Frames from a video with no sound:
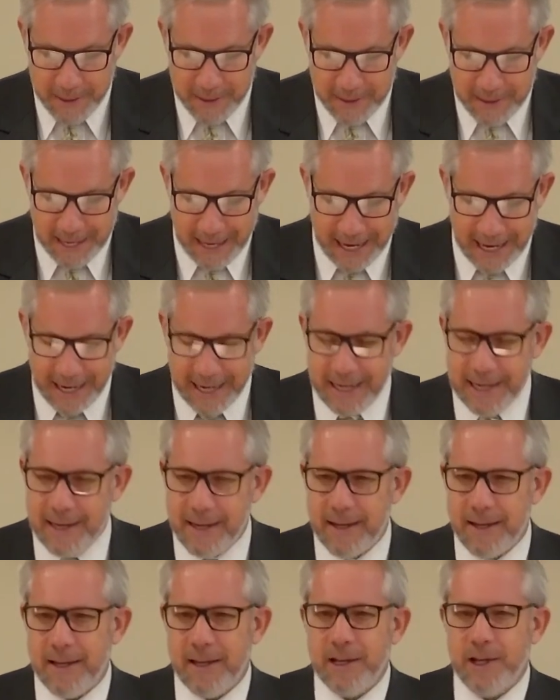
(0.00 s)
day
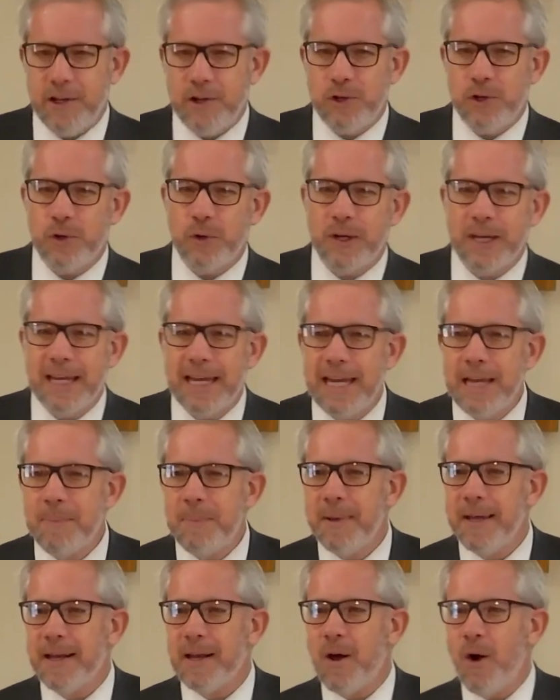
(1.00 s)
to
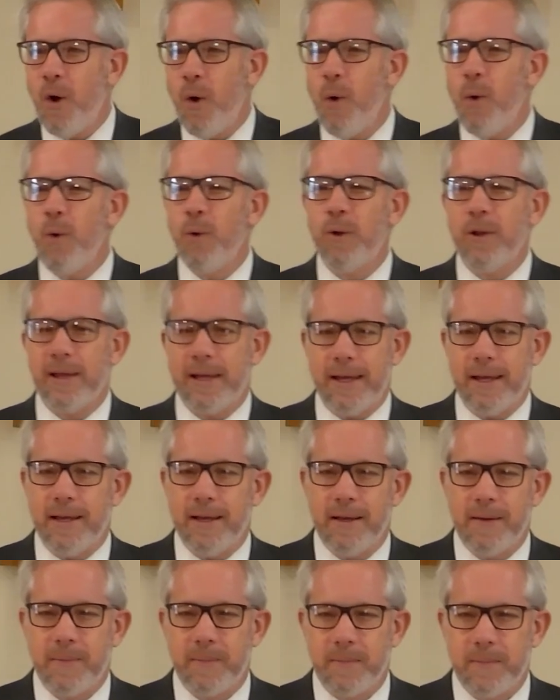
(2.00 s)
keep it
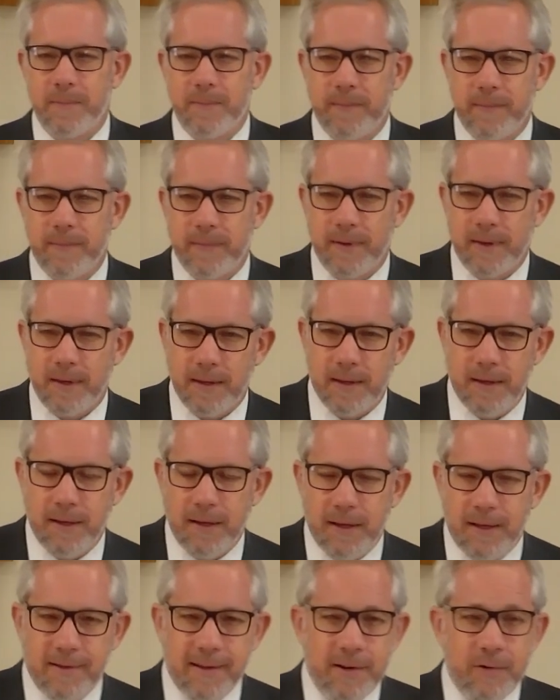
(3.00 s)
holy.
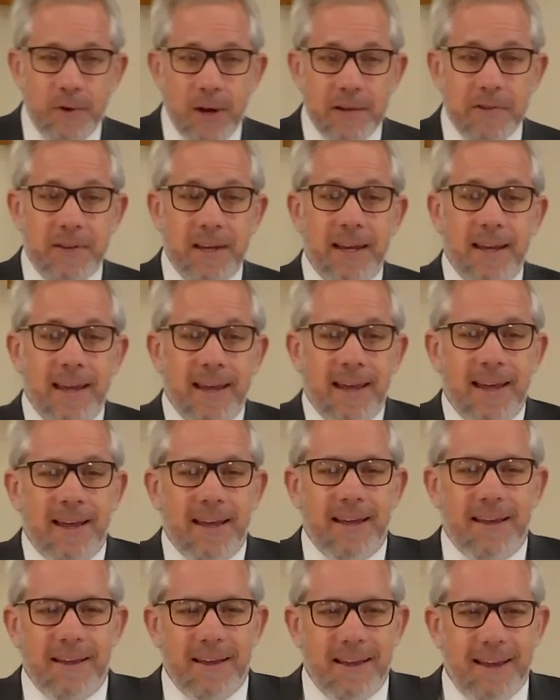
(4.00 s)
It's interesting.
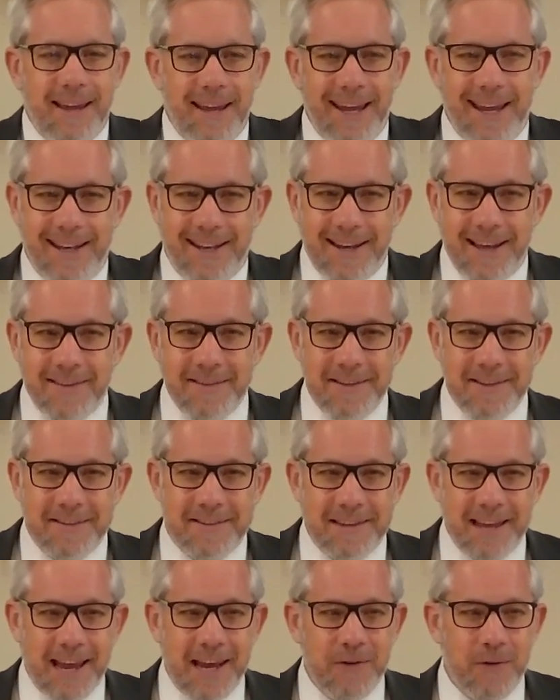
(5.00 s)
It doesn't
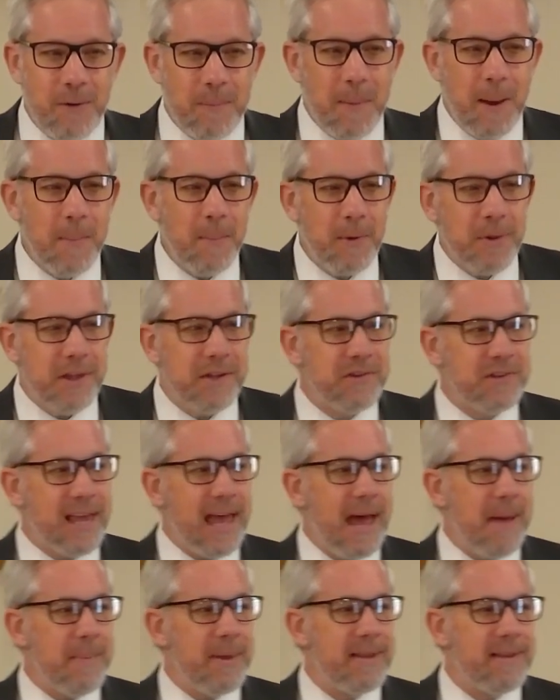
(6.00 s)
say, remember the
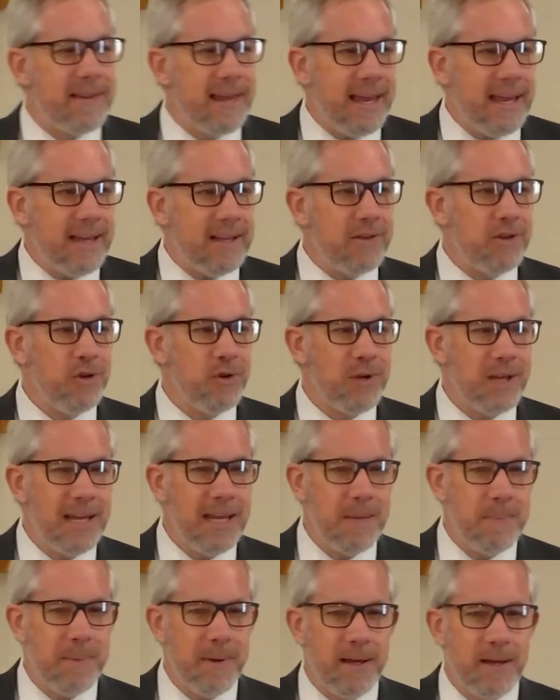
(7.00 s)
Sabbath day to
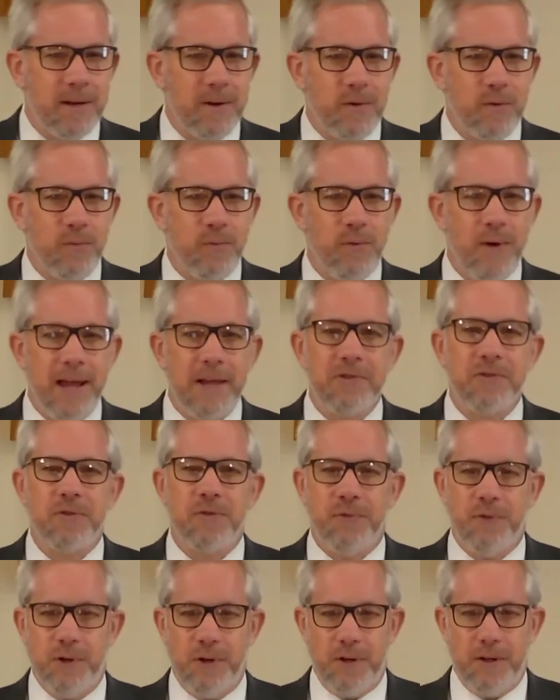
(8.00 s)
keep it
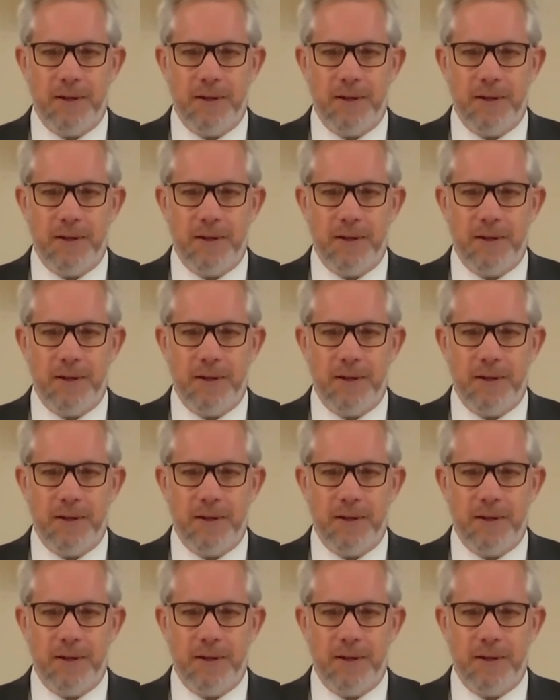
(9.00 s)
restful,